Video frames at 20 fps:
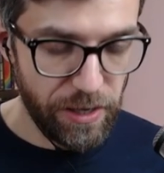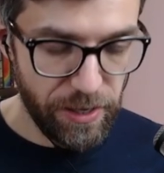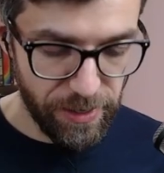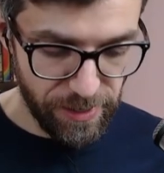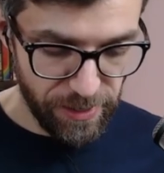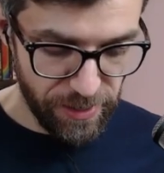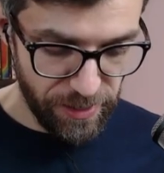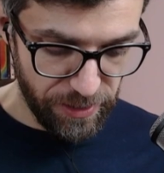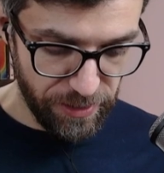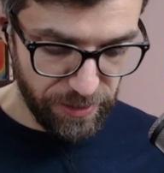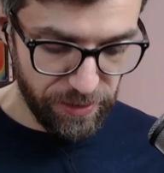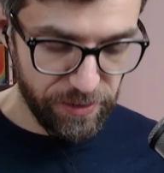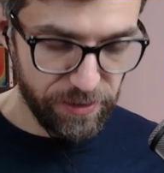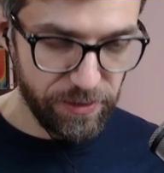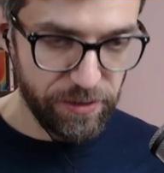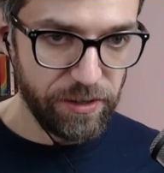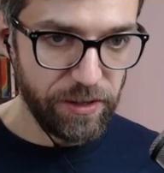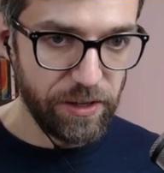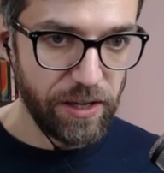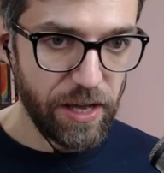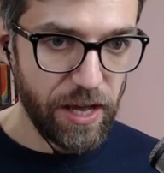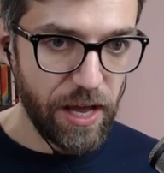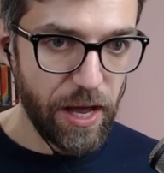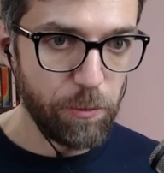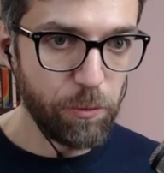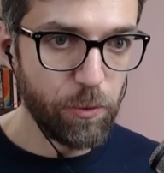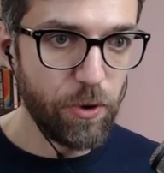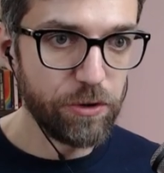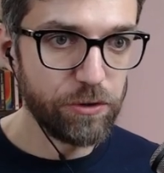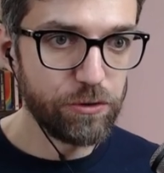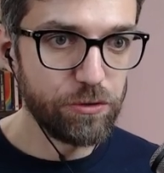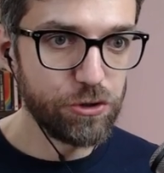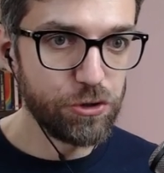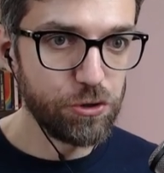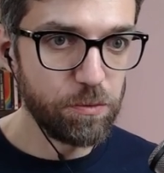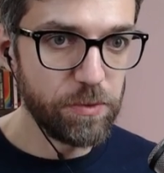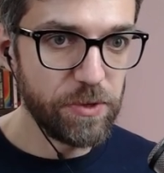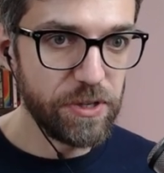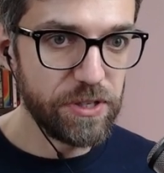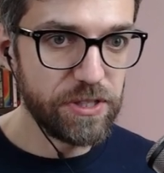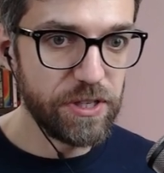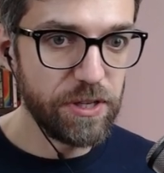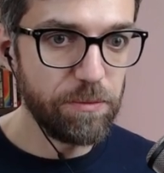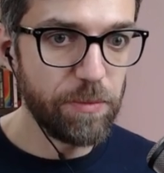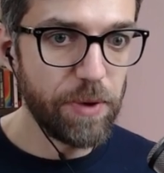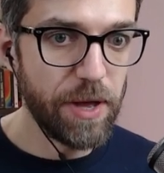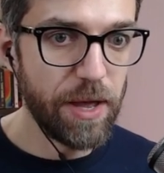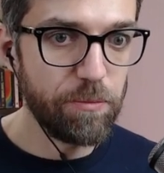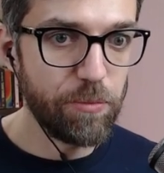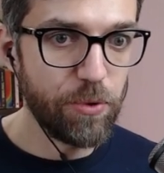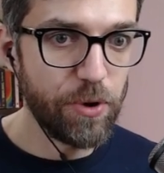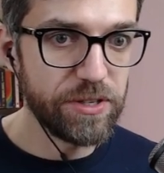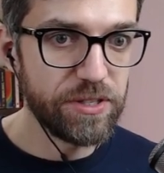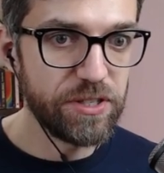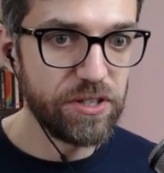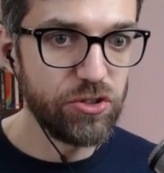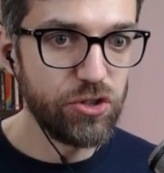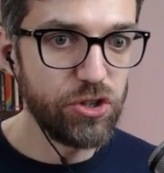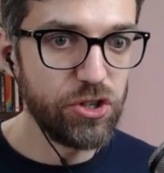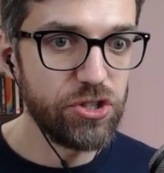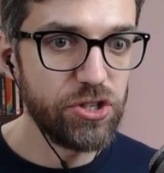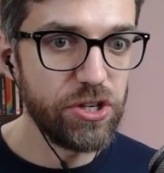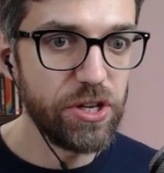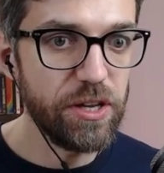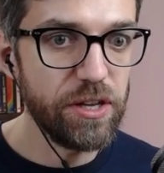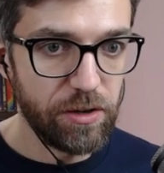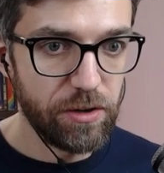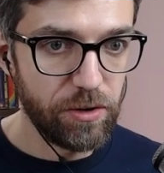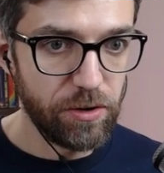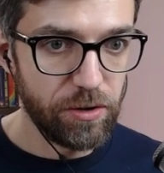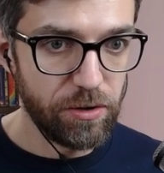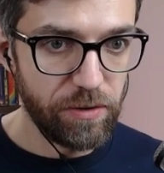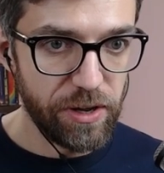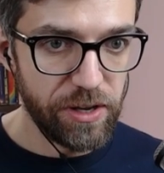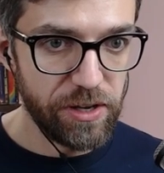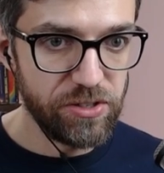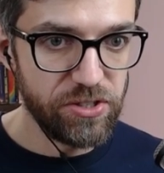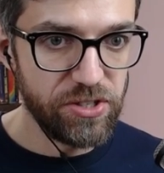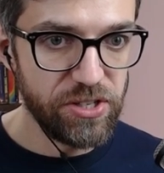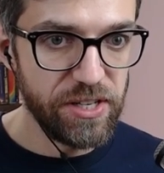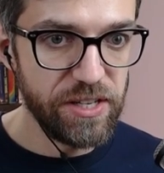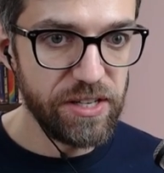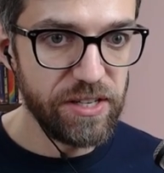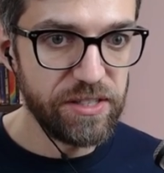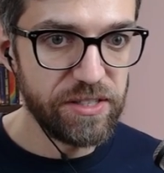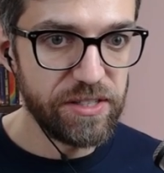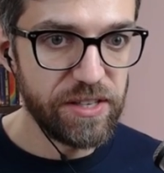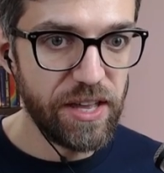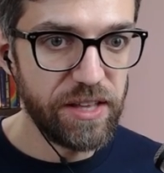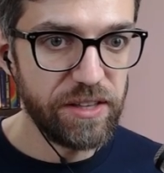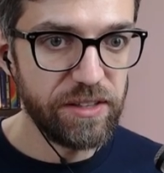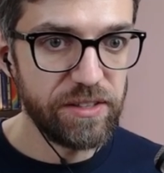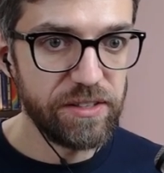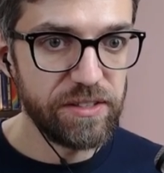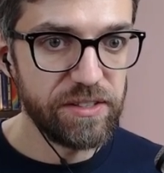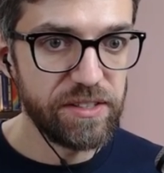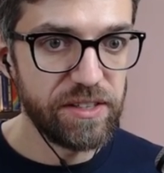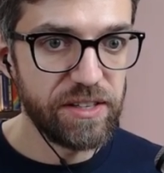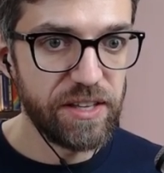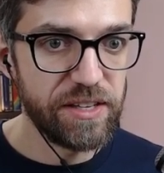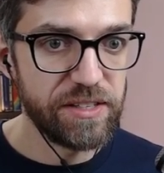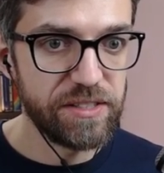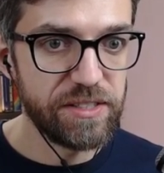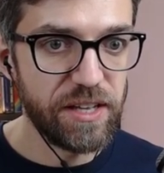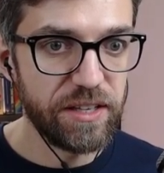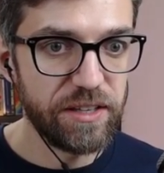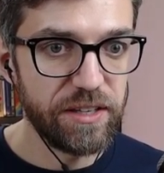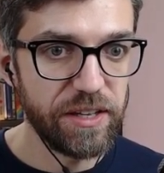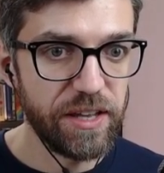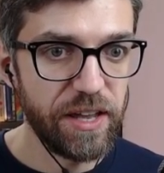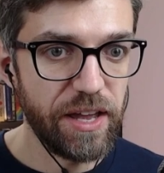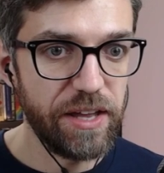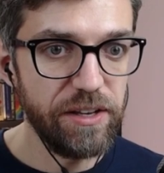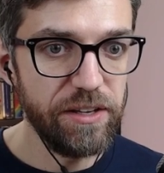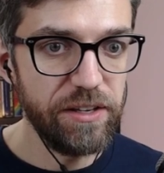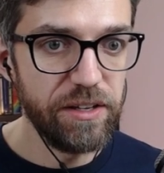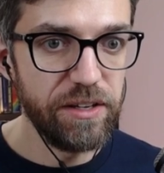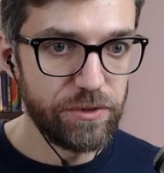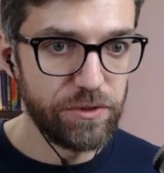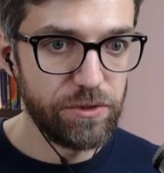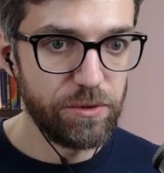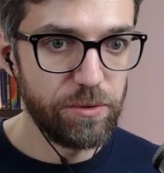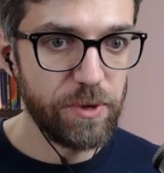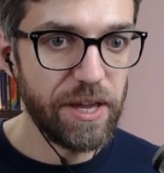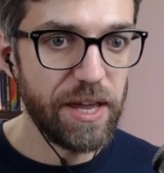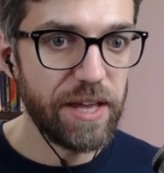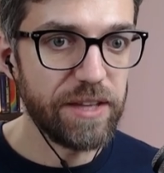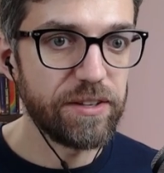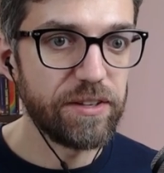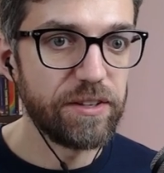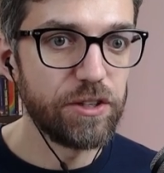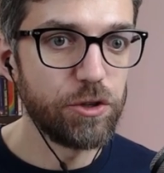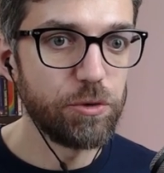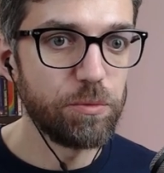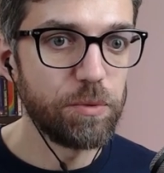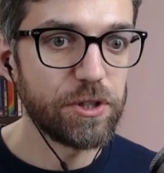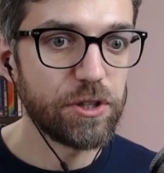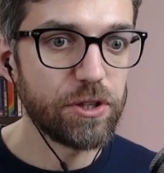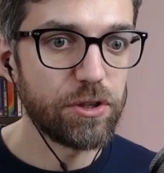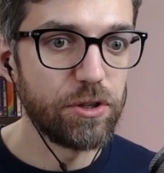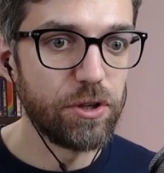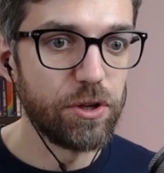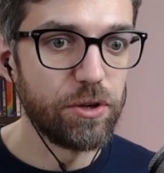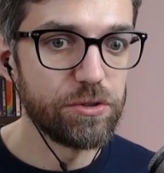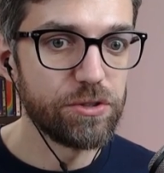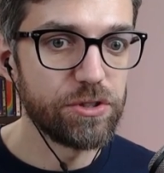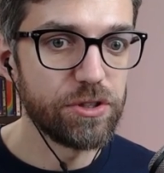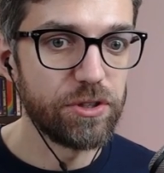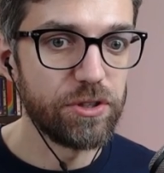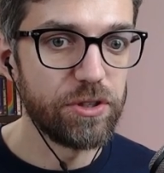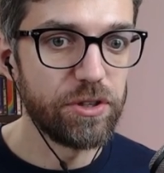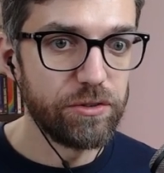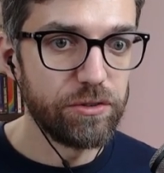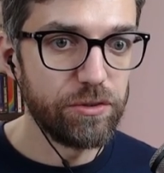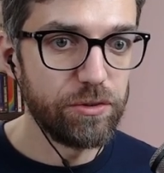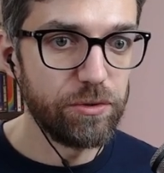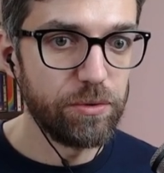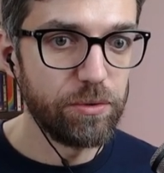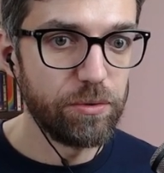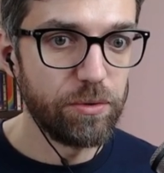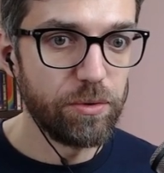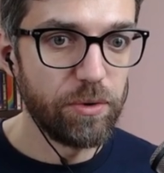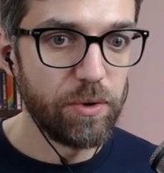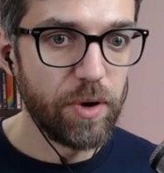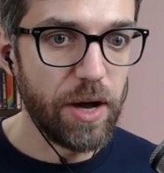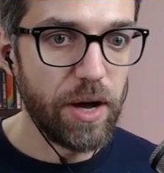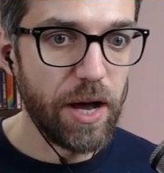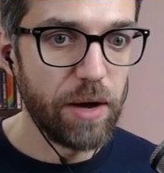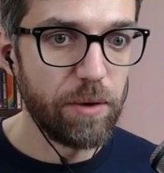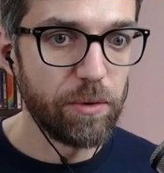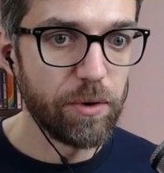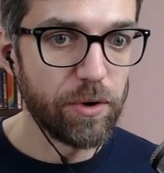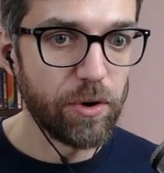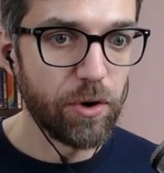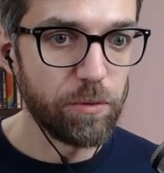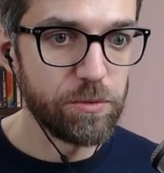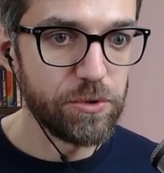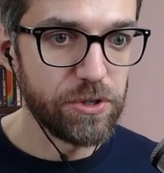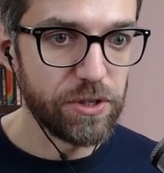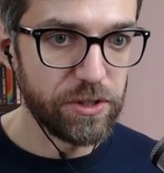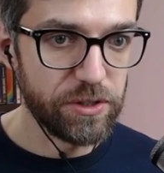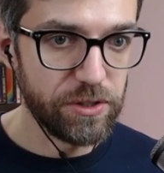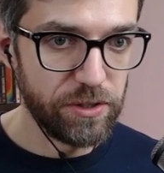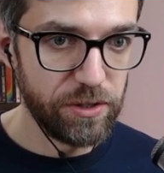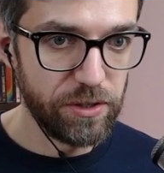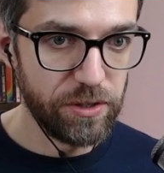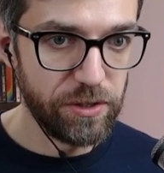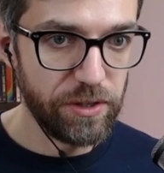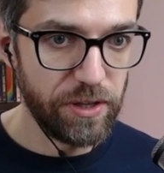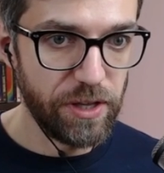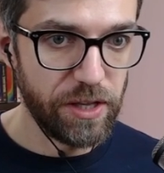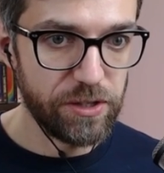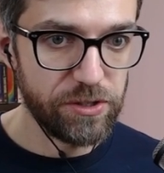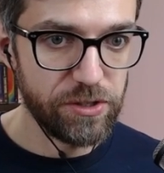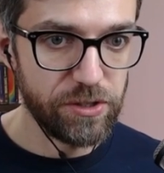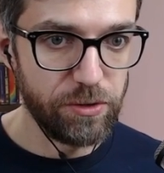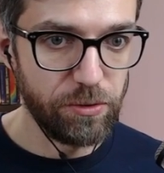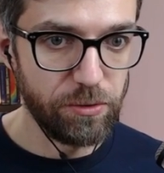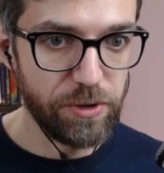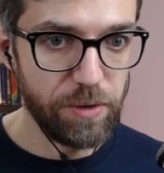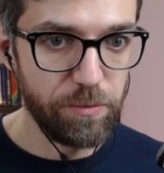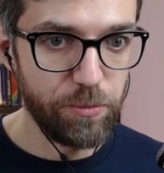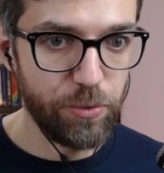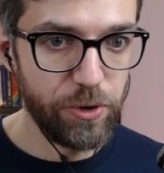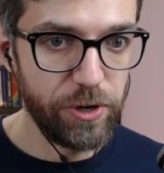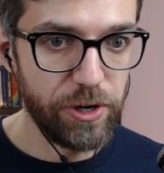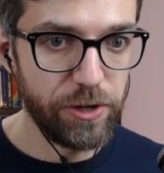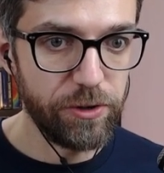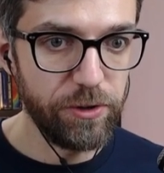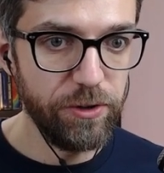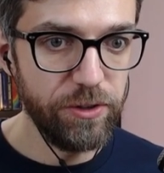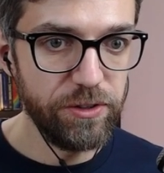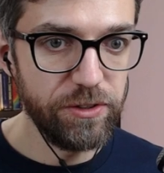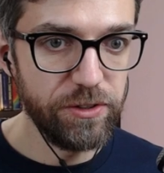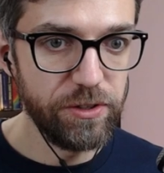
And I'm going to zoom this in by pressing GG or rather GZ and then Z again. So we get a little bit closer to our object that's looking pretty good.